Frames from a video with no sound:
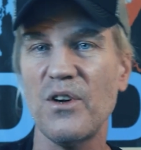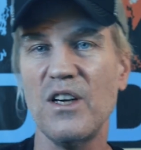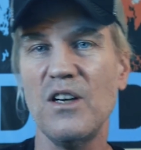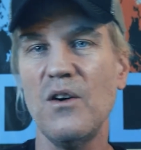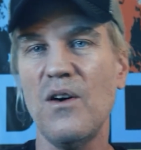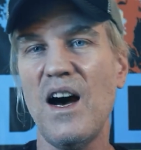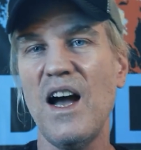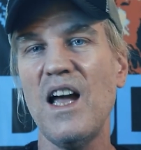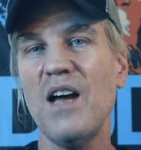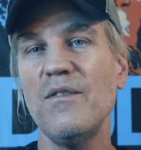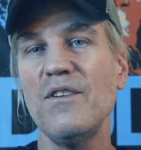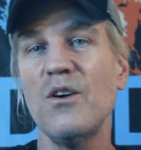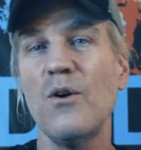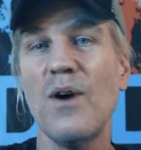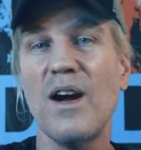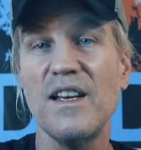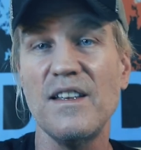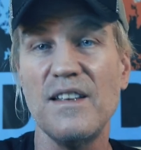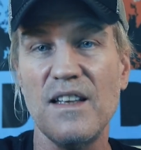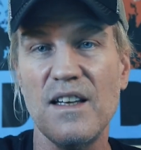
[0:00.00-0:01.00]
You know, I have
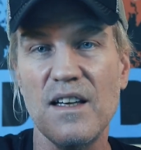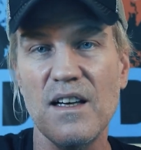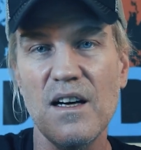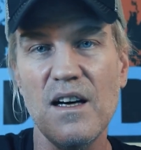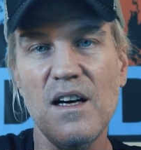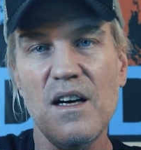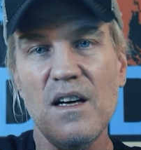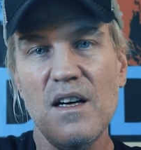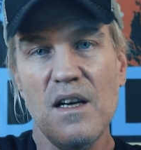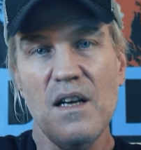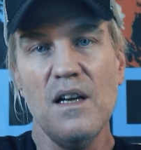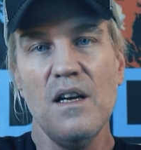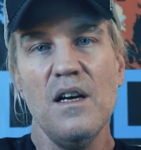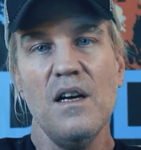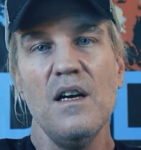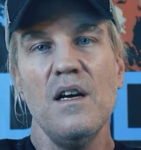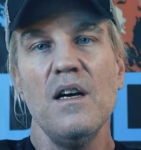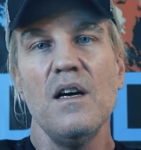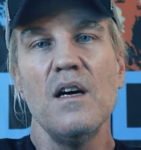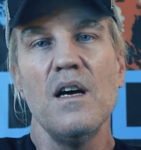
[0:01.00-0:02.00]
no idea
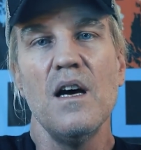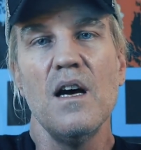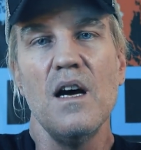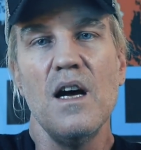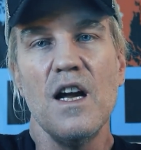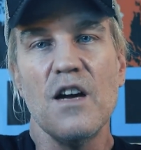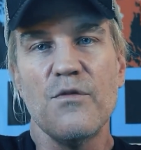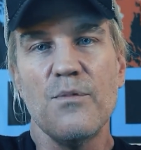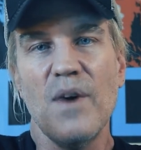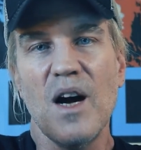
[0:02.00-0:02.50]
if